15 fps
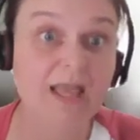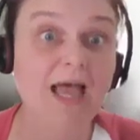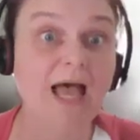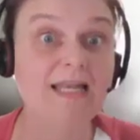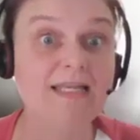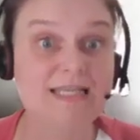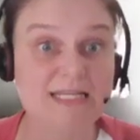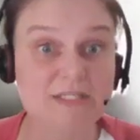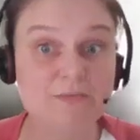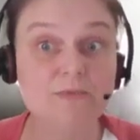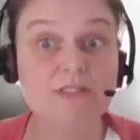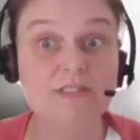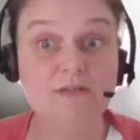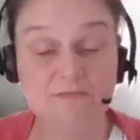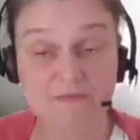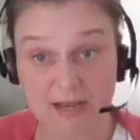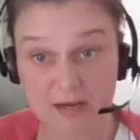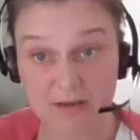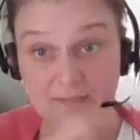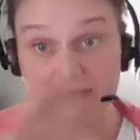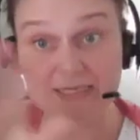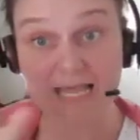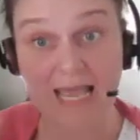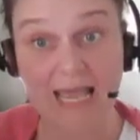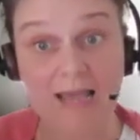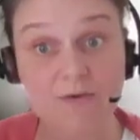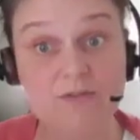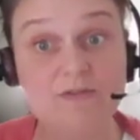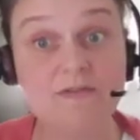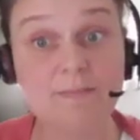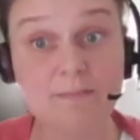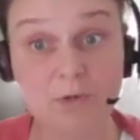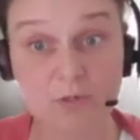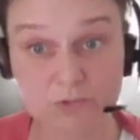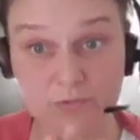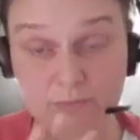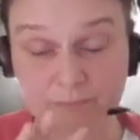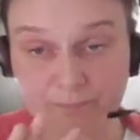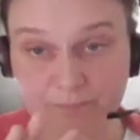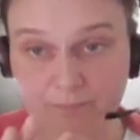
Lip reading: And this was developed out of the model.